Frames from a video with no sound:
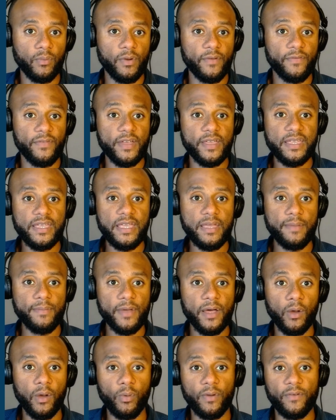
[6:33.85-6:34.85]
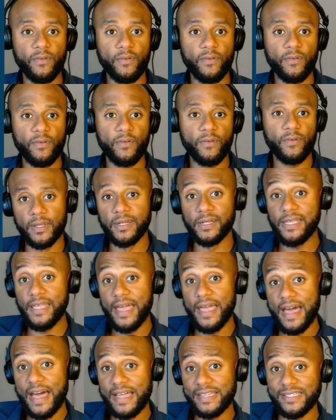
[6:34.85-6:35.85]
with an email with
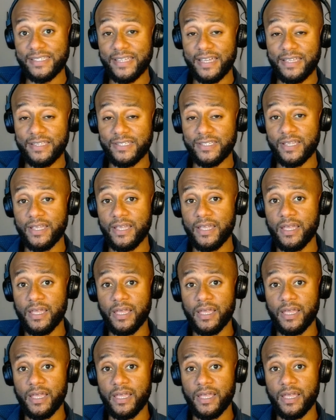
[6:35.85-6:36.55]
credibility assets.